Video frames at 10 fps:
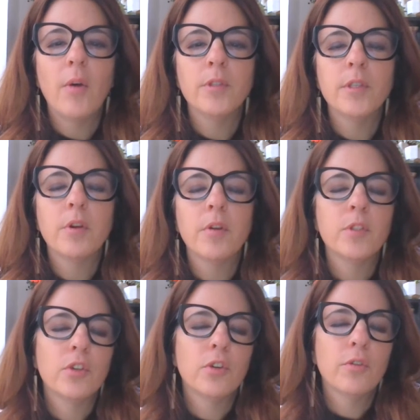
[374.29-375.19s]
some
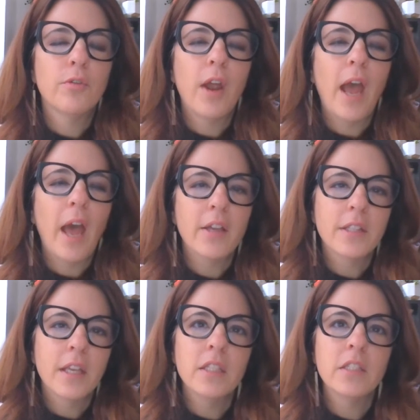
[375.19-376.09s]
concern for
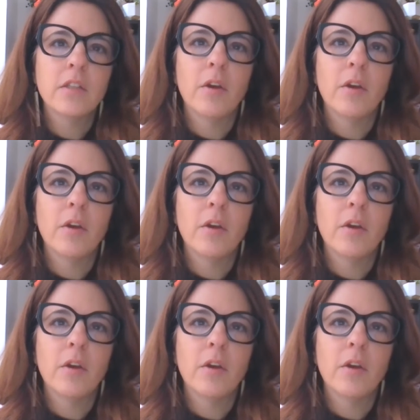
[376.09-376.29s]
access